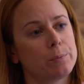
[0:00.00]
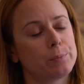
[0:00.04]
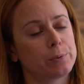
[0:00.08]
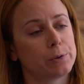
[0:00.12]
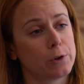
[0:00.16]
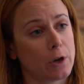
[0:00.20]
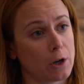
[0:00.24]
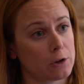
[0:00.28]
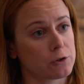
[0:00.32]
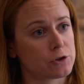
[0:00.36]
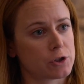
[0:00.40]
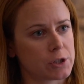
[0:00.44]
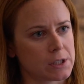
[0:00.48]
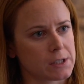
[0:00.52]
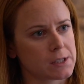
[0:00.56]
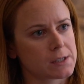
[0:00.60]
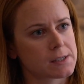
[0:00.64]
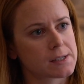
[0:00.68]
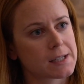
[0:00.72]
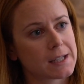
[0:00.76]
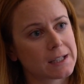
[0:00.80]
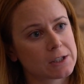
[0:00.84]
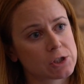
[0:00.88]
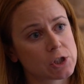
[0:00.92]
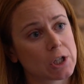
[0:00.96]

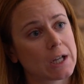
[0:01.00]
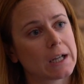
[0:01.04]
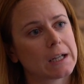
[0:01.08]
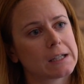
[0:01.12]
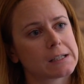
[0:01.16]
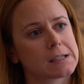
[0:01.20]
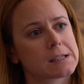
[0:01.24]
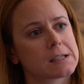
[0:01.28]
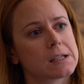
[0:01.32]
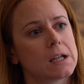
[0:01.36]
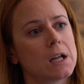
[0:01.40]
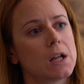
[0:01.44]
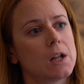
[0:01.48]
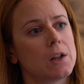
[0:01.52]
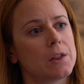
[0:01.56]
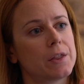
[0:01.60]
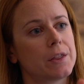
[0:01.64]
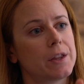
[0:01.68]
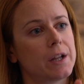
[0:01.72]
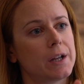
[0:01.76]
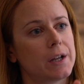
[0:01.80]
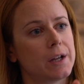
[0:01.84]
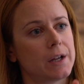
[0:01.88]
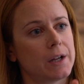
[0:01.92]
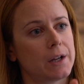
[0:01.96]
projects, such as
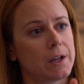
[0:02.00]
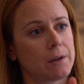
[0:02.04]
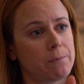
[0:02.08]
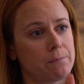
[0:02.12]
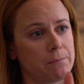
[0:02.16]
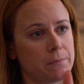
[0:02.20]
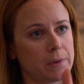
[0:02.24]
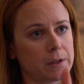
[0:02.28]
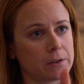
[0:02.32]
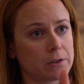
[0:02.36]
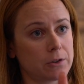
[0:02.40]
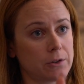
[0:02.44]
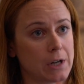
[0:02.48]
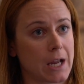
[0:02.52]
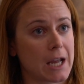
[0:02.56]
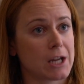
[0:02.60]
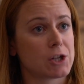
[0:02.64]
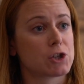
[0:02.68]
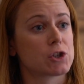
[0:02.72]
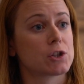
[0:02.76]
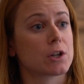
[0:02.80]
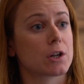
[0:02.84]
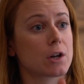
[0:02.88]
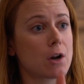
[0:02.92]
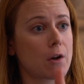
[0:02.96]
the
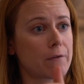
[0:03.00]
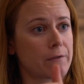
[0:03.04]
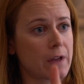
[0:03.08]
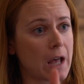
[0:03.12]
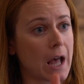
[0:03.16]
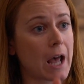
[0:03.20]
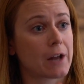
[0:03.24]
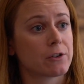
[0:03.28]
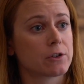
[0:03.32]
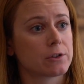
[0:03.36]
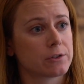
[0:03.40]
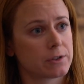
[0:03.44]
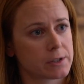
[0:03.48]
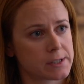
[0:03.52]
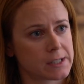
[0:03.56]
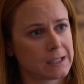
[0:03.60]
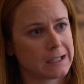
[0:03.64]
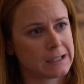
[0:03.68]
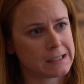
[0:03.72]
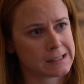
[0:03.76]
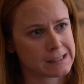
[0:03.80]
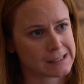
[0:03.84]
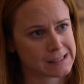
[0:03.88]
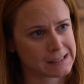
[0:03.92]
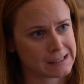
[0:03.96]
creation of 100
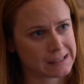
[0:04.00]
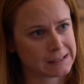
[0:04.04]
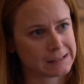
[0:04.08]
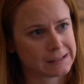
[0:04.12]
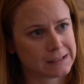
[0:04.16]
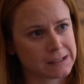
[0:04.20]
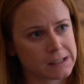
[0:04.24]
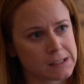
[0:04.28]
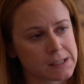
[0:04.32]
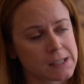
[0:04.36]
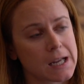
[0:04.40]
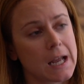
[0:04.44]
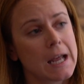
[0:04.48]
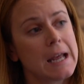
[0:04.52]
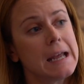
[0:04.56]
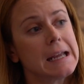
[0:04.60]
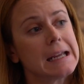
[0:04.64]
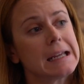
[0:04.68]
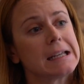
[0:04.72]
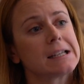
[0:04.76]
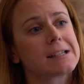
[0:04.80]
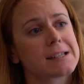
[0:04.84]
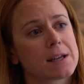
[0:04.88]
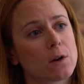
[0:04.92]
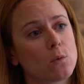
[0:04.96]
resilient cities,
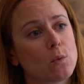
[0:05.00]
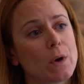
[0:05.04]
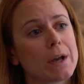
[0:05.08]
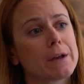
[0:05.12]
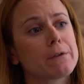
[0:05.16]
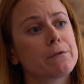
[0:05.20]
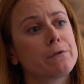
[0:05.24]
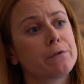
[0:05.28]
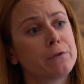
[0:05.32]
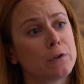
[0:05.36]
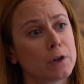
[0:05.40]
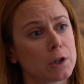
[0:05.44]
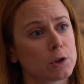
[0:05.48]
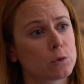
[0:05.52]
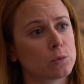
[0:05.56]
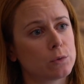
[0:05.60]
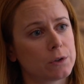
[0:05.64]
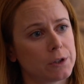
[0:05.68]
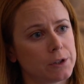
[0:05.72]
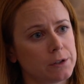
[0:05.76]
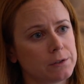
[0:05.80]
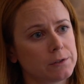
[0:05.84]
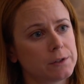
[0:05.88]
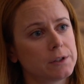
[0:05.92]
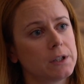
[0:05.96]
is a way
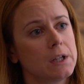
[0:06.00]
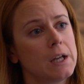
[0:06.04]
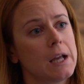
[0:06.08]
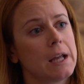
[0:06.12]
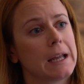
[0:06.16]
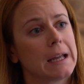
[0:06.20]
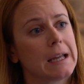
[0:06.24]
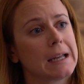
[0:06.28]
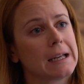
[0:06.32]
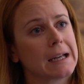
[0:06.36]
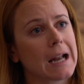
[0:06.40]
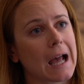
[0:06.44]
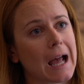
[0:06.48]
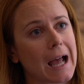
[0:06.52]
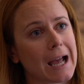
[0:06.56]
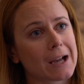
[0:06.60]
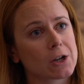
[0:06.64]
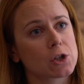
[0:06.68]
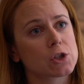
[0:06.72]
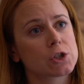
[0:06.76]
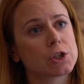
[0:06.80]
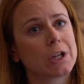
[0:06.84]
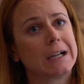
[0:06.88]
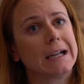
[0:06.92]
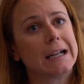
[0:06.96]
forward in
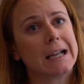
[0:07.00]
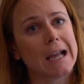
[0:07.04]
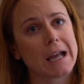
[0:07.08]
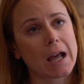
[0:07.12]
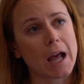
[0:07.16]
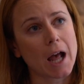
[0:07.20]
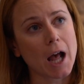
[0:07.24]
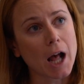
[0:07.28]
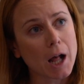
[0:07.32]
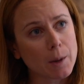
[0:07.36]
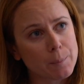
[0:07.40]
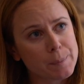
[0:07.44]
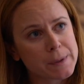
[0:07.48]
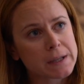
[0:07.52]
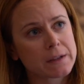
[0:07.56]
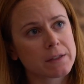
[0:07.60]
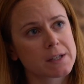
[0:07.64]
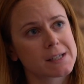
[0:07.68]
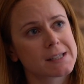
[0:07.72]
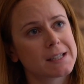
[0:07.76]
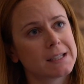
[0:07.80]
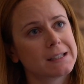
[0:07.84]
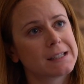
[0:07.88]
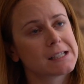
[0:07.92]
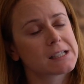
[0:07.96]
actually helping
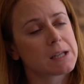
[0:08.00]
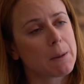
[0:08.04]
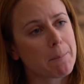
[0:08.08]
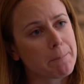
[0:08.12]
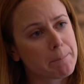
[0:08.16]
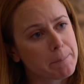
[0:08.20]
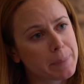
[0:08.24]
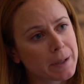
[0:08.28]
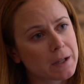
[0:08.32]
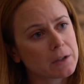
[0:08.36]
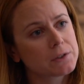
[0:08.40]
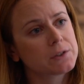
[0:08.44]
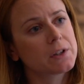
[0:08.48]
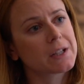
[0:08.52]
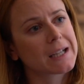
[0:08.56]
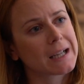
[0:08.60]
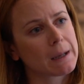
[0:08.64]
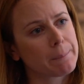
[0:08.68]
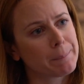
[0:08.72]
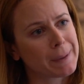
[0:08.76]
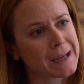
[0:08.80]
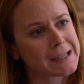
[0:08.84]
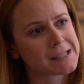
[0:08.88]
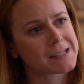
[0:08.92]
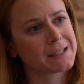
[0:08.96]
the cities build the
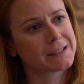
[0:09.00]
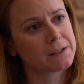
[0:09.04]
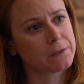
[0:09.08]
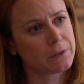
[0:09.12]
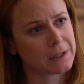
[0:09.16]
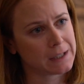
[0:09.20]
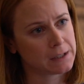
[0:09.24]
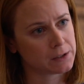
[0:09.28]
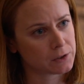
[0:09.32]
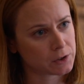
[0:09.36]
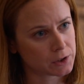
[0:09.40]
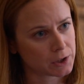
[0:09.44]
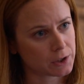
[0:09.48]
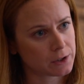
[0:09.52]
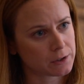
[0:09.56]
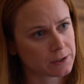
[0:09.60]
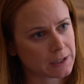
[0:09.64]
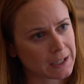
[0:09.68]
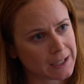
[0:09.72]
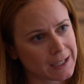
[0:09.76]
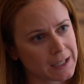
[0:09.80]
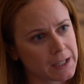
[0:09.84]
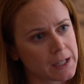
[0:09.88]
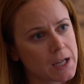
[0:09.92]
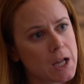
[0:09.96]
capacity
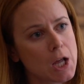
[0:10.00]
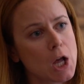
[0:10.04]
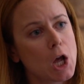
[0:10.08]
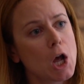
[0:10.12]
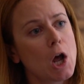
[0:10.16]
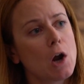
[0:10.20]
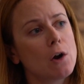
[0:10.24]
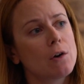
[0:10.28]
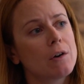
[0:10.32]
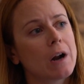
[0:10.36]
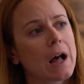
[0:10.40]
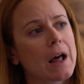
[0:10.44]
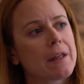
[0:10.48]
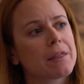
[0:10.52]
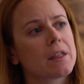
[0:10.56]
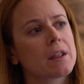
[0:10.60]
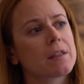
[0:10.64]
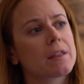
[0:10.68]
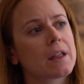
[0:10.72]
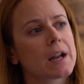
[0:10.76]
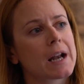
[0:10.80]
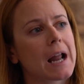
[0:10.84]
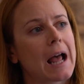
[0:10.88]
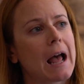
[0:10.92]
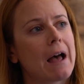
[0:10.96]
internally,
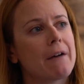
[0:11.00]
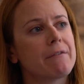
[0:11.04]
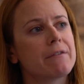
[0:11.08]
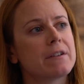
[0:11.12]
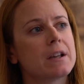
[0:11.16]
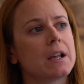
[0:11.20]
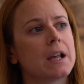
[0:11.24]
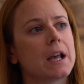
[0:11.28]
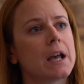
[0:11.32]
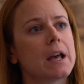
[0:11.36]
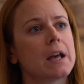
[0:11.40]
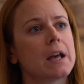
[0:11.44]
rather than having